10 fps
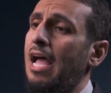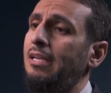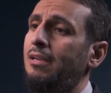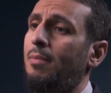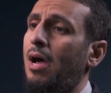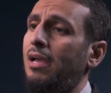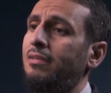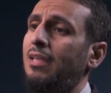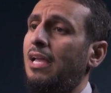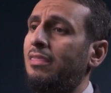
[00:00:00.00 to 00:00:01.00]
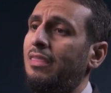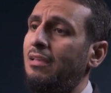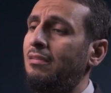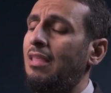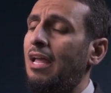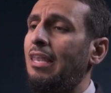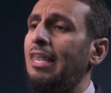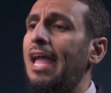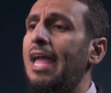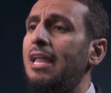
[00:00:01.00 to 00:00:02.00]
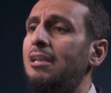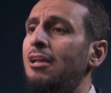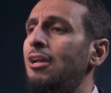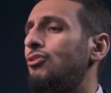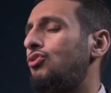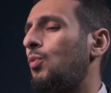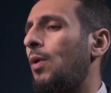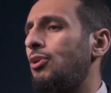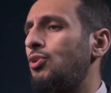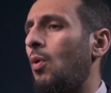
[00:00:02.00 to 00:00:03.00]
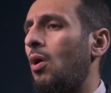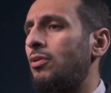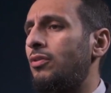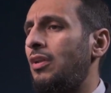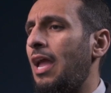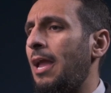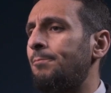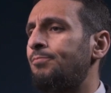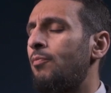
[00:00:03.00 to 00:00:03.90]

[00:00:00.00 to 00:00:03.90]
itemized as things that led to where you are today.